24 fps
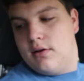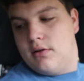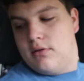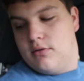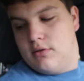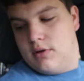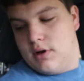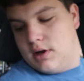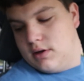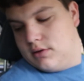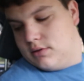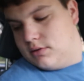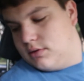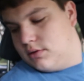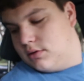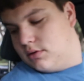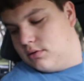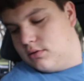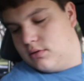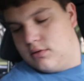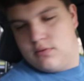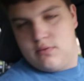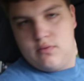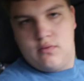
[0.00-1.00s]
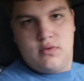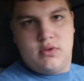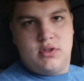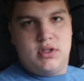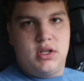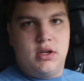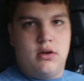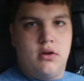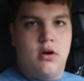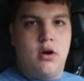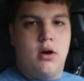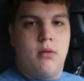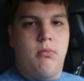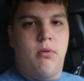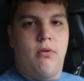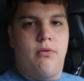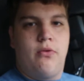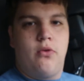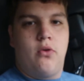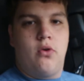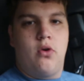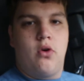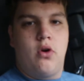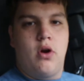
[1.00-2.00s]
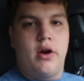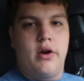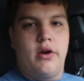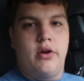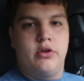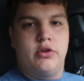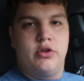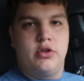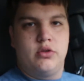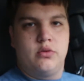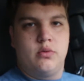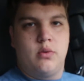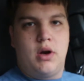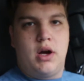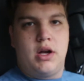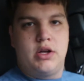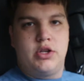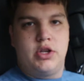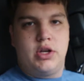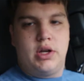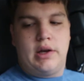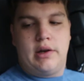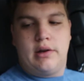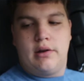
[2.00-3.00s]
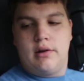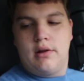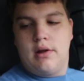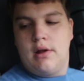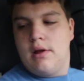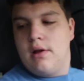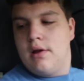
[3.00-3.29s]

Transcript: You guys seen her before, I know she's watching.